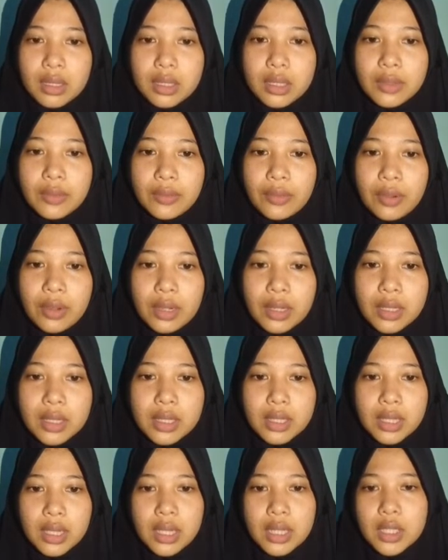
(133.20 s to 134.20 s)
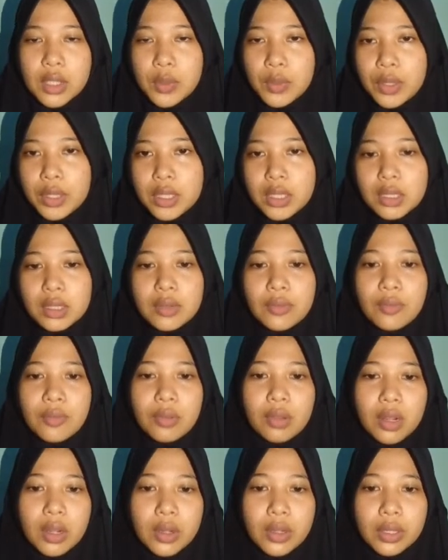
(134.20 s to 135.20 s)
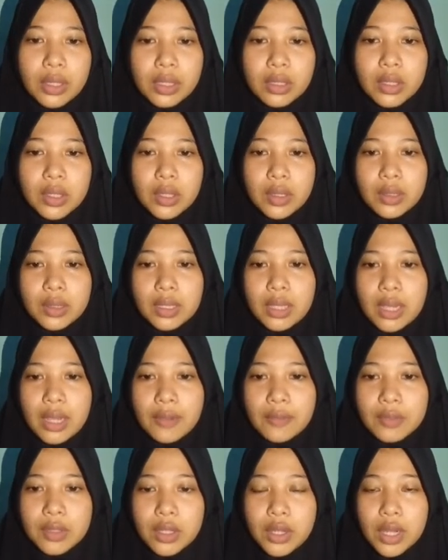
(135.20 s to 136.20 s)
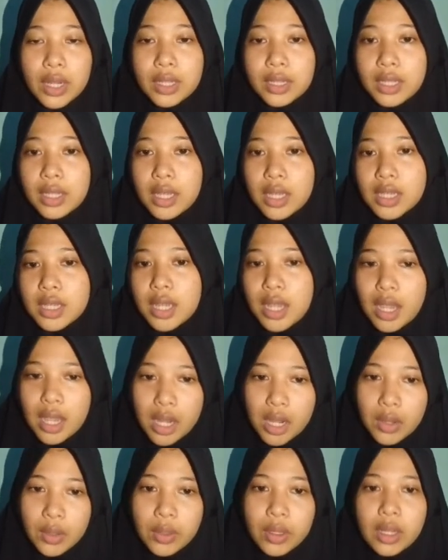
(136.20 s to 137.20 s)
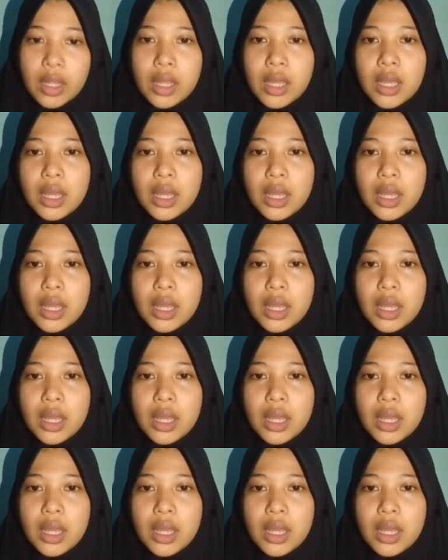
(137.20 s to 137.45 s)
The first, he sweeps the floor shortly after cutting his hair,